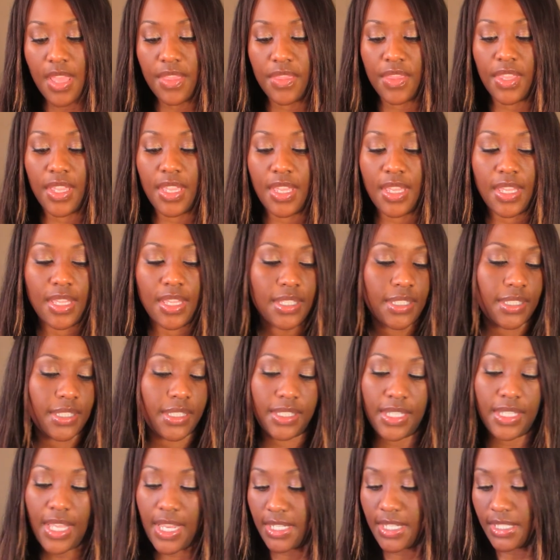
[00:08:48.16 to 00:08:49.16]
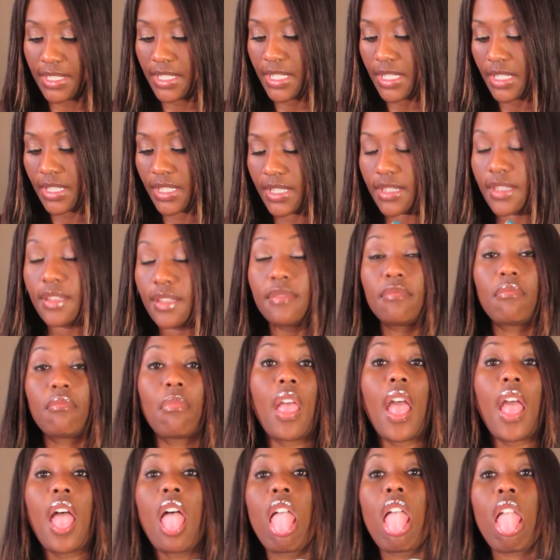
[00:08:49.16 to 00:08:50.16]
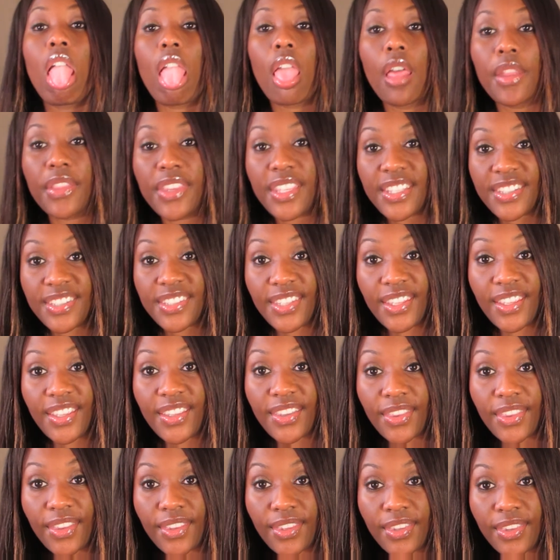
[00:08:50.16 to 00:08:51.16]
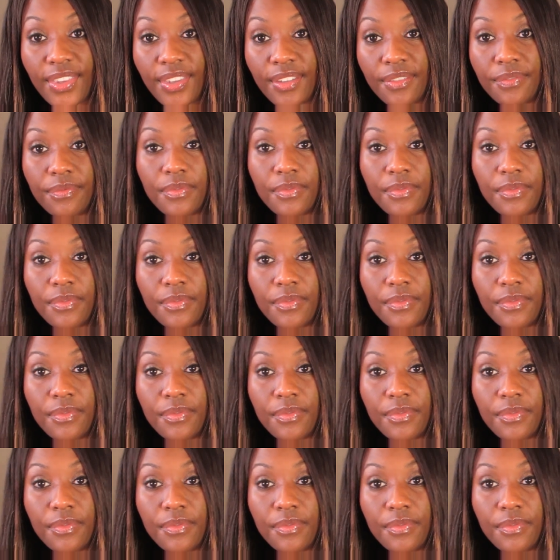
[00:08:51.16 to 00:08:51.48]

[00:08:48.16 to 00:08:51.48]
The sexist, the sexist.